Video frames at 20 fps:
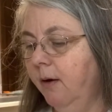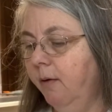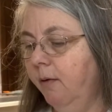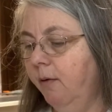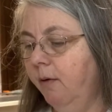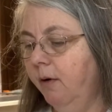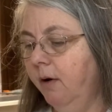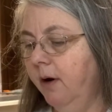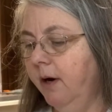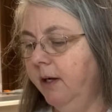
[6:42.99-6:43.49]

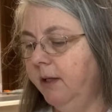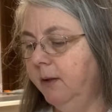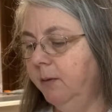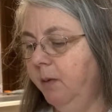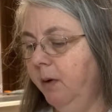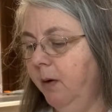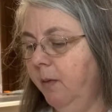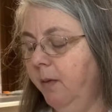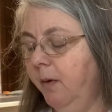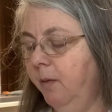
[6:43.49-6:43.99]
Or
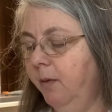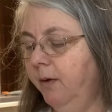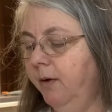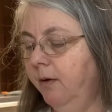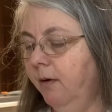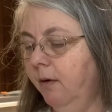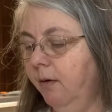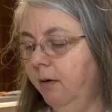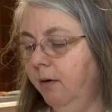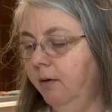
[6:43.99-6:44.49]
experiment with
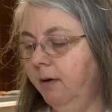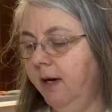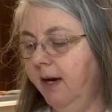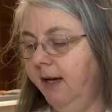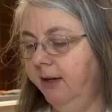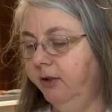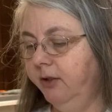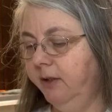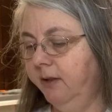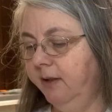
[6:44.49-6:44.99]
your own
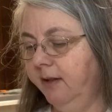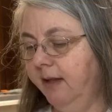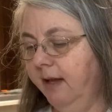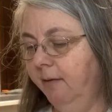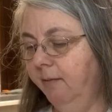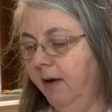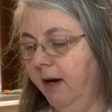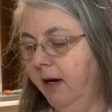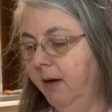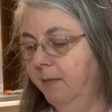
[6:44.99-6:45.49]
creations.
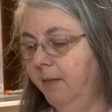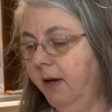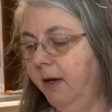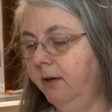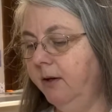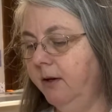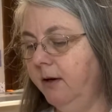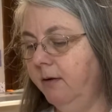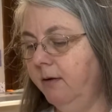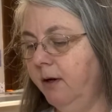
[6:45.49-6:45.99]
They
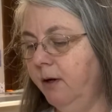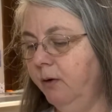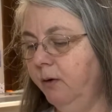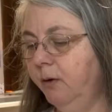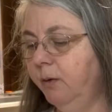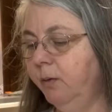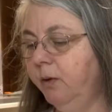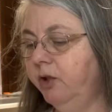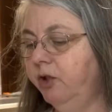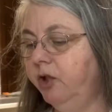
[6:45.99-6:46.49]
recommend you
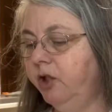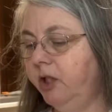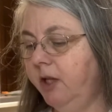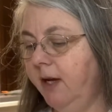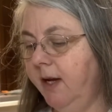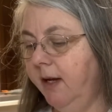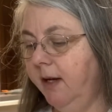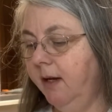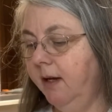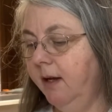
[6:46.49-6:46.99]
use with
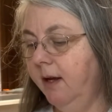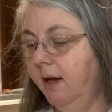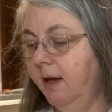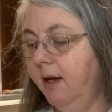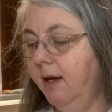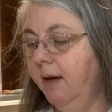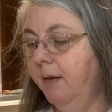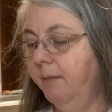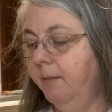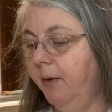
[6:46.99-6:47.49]
gin,
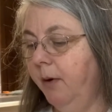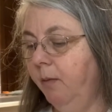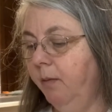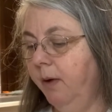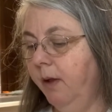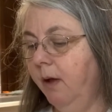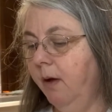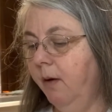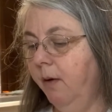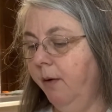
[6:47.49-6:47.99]
but
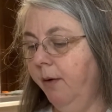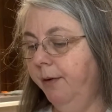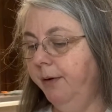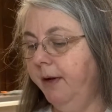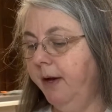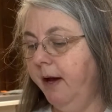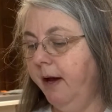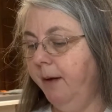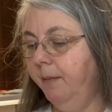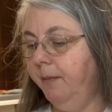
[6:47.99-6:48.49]
will
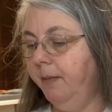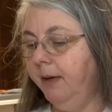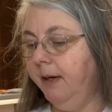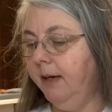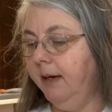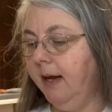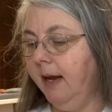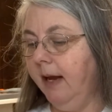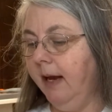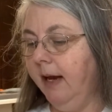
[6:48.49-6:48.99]
hold up
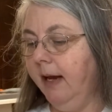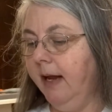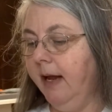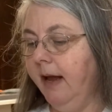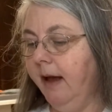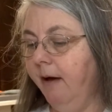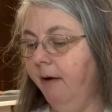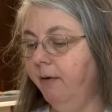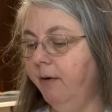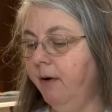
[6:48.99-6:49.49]
in
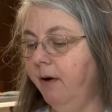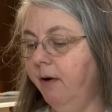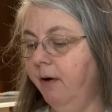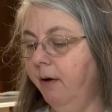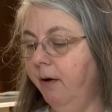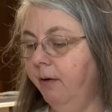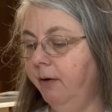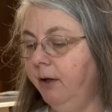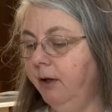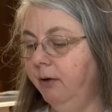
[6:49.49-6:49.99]
any
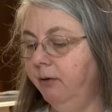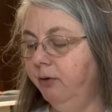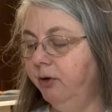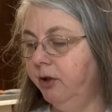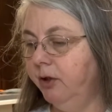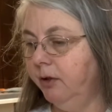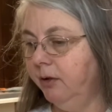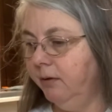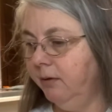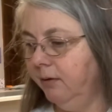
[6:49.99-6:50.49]
alcohol you
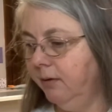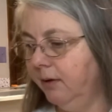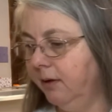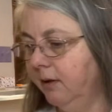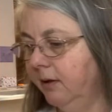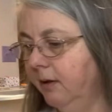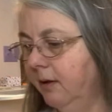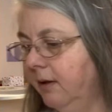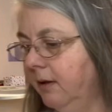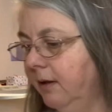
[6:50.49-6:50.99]

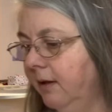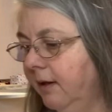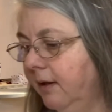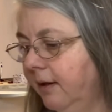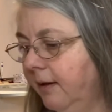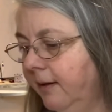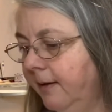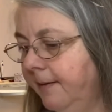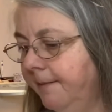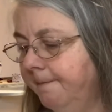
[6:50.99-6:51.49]
choose.
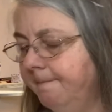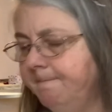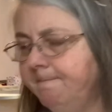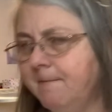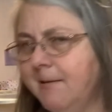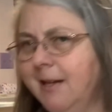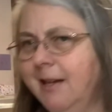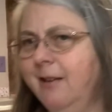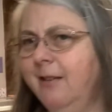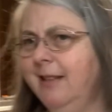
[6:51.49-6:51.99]

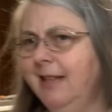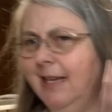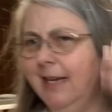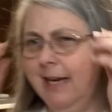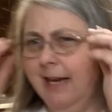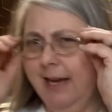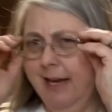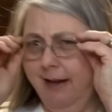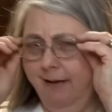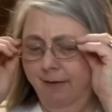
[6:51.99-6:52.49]
I don't think
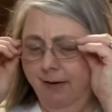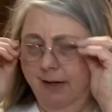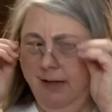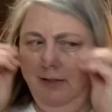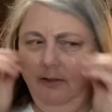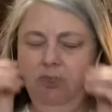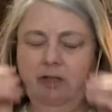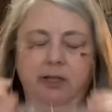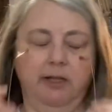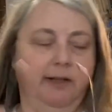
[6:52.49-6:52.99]
I have
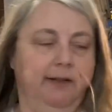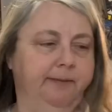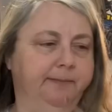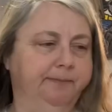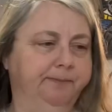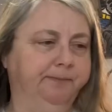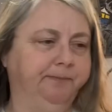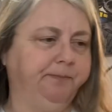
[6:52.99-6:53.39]
any gin.